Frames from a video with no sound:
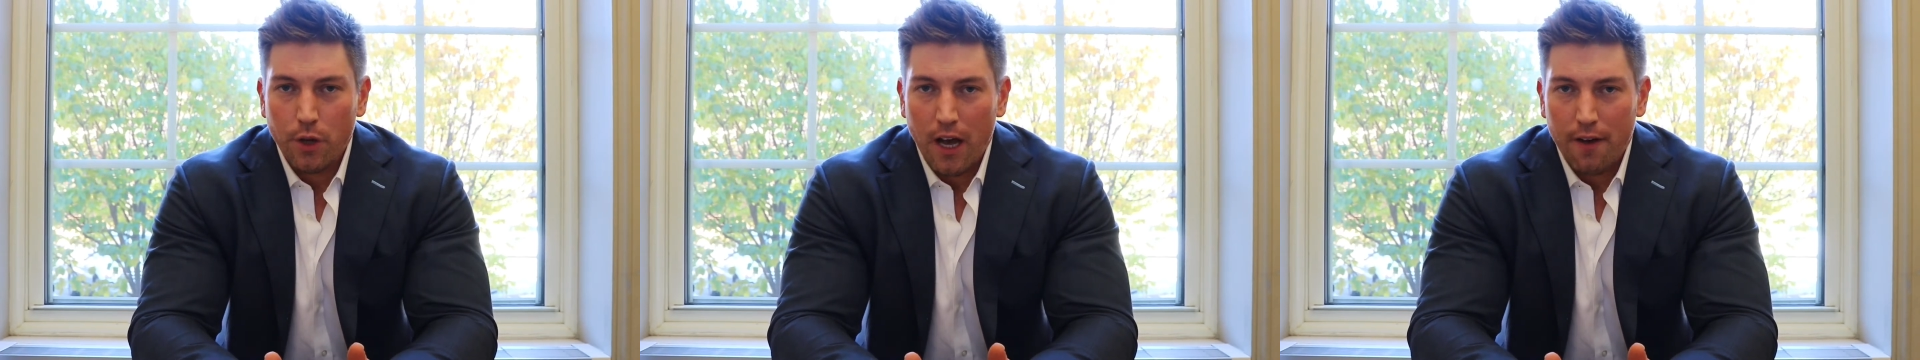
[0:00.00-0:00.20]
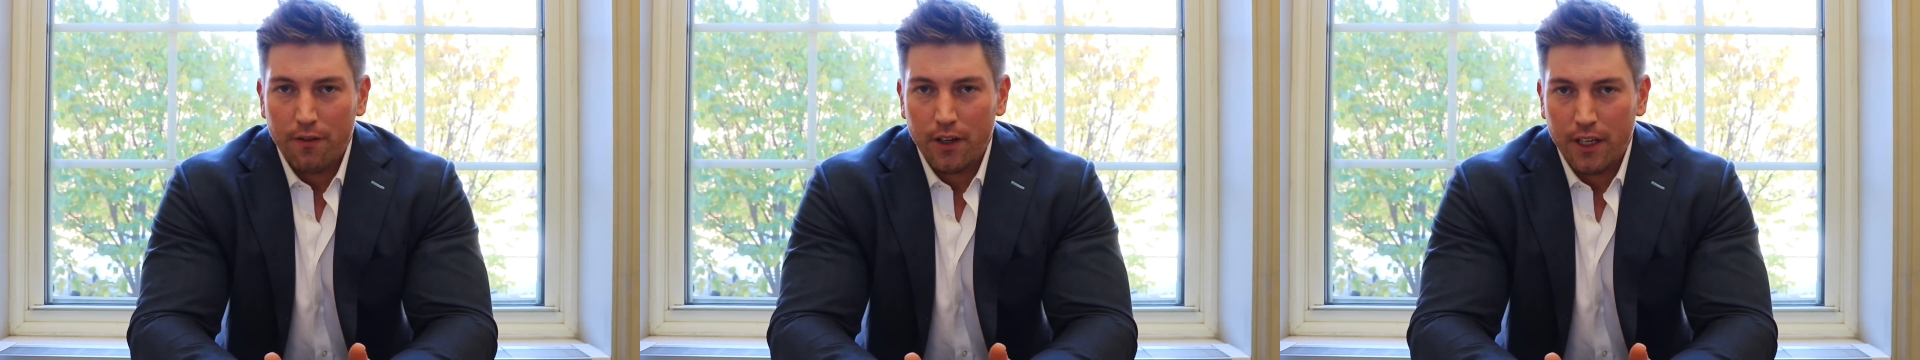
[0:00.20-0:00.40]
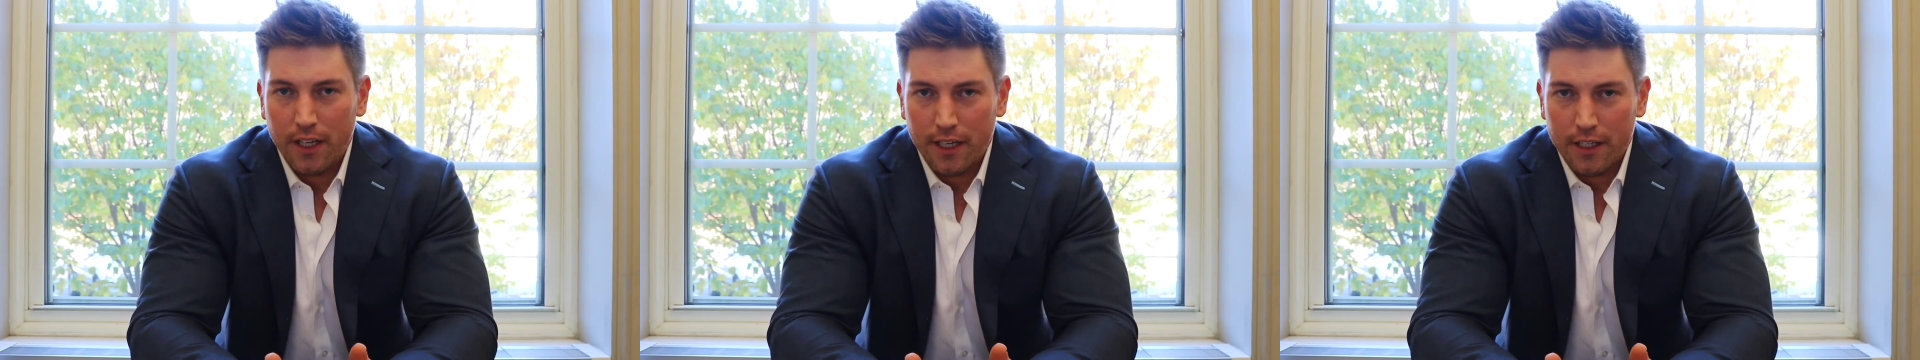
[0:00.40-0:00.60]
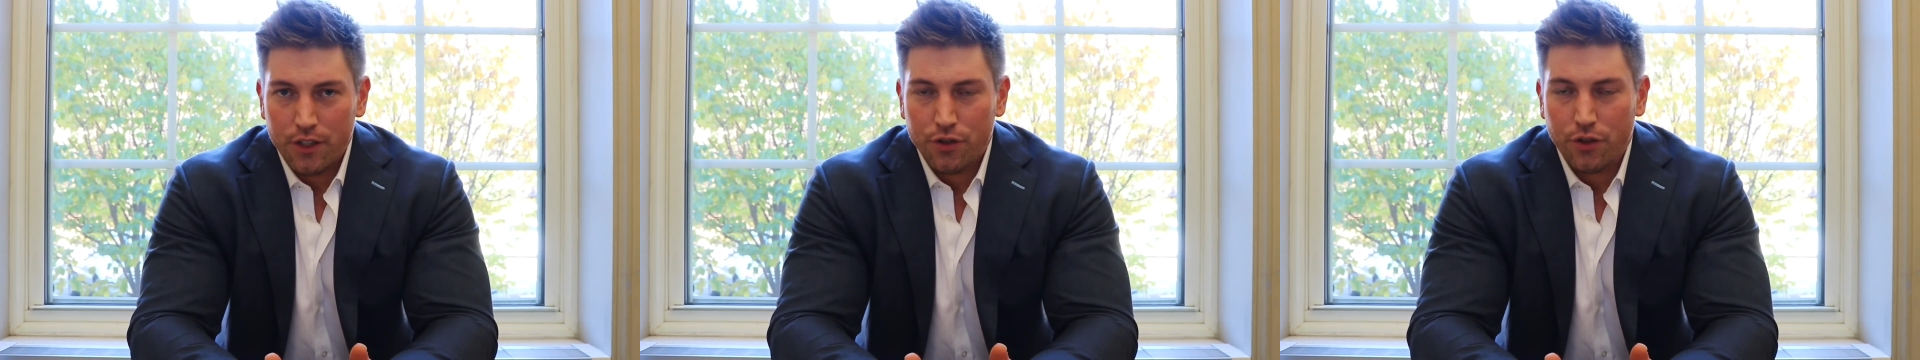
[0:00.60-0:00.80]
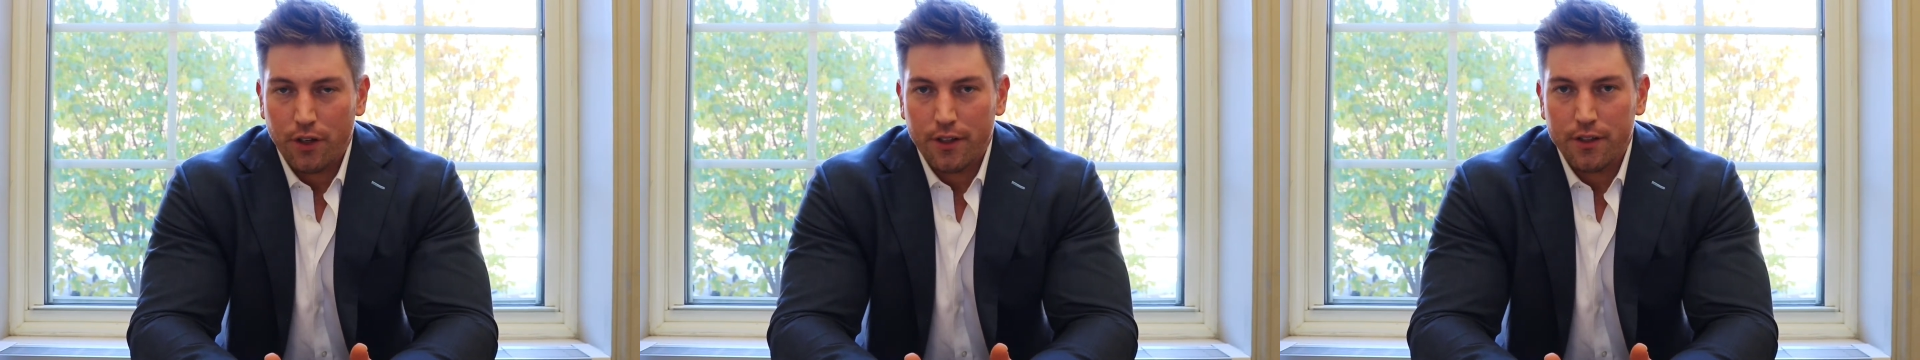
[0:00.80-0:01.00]
have any
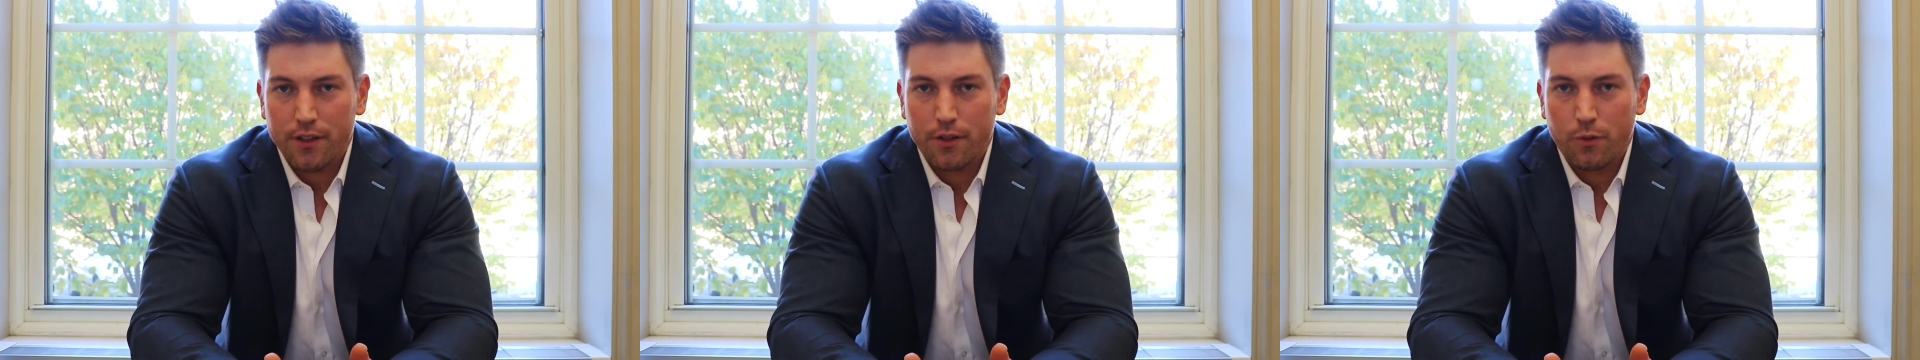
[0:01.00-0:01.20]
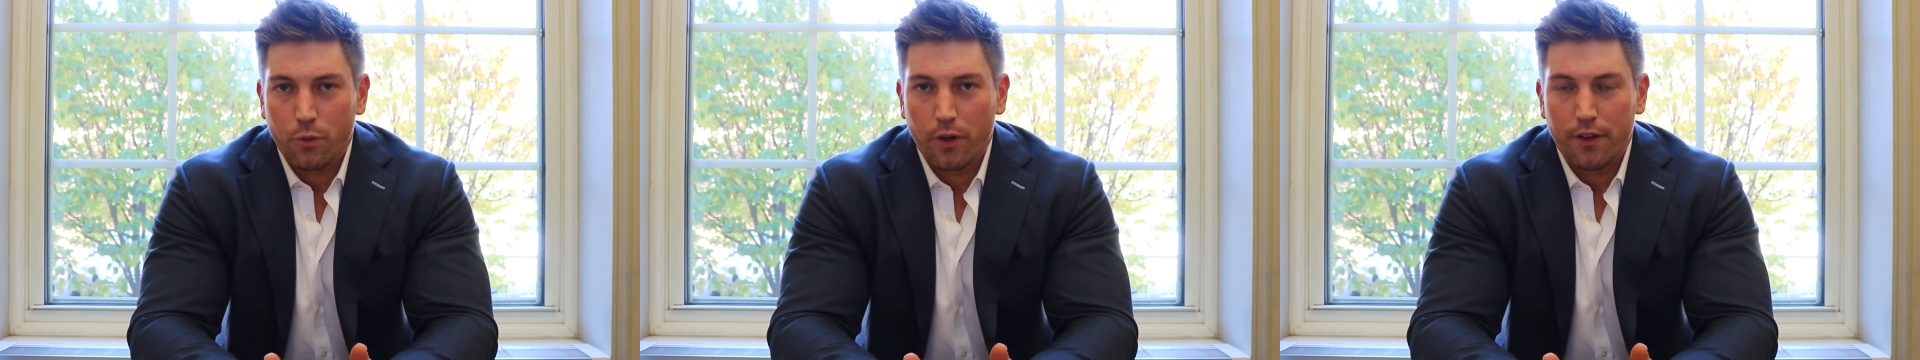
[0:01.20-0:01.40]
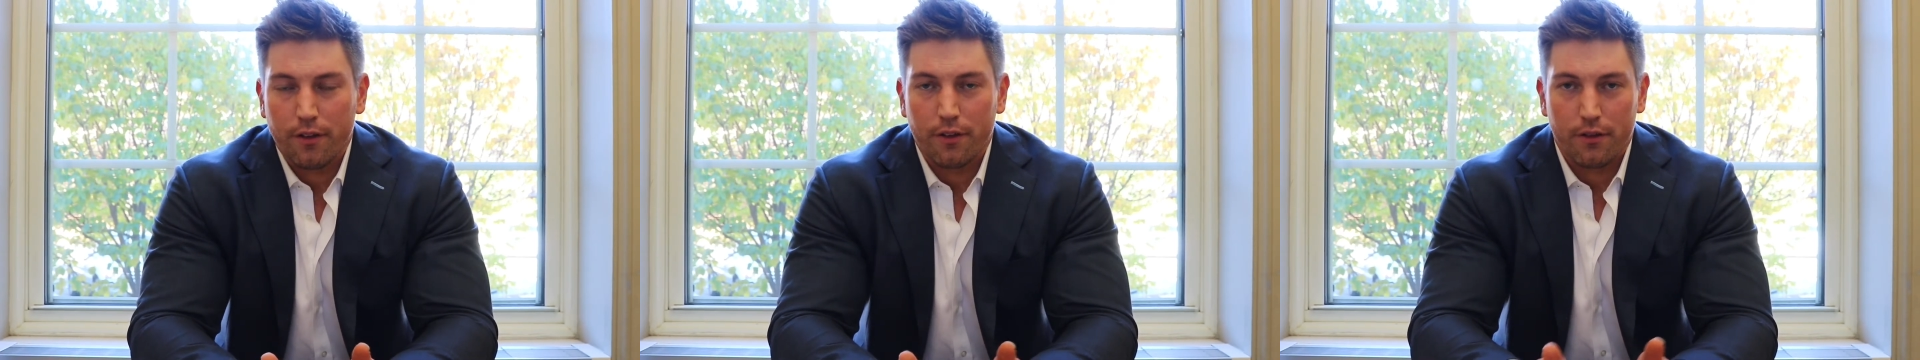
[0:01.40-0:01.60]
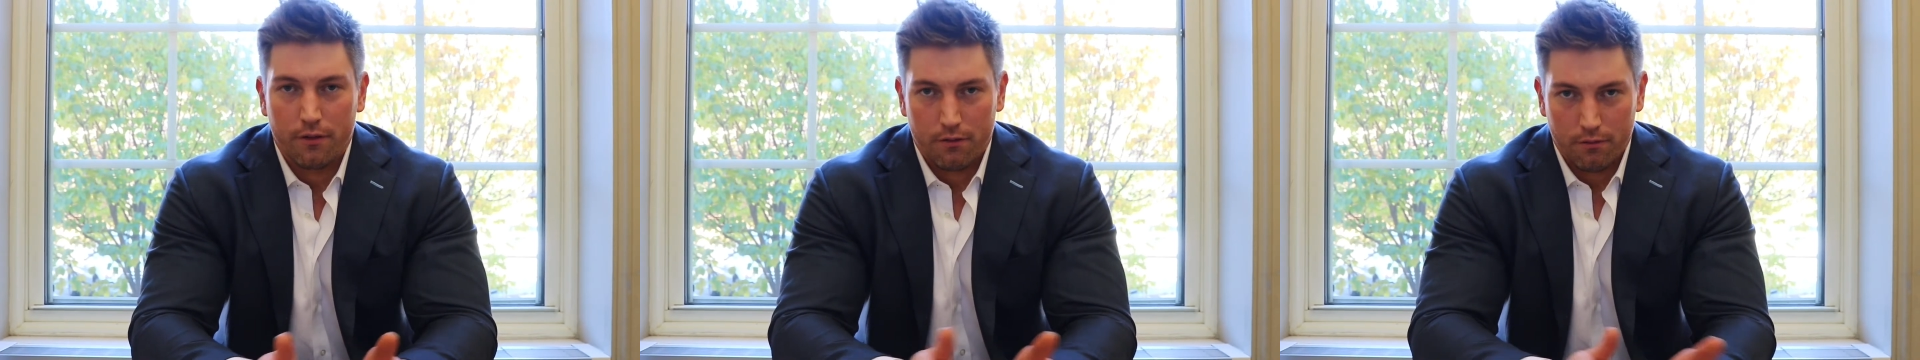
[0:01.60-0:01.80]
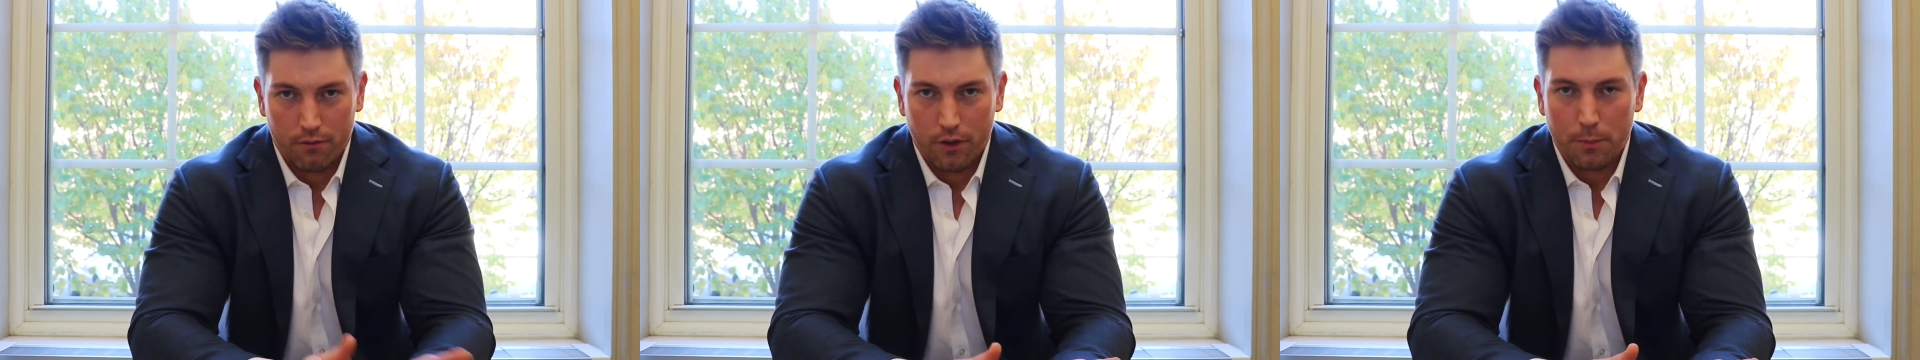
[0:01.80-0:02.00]
interest with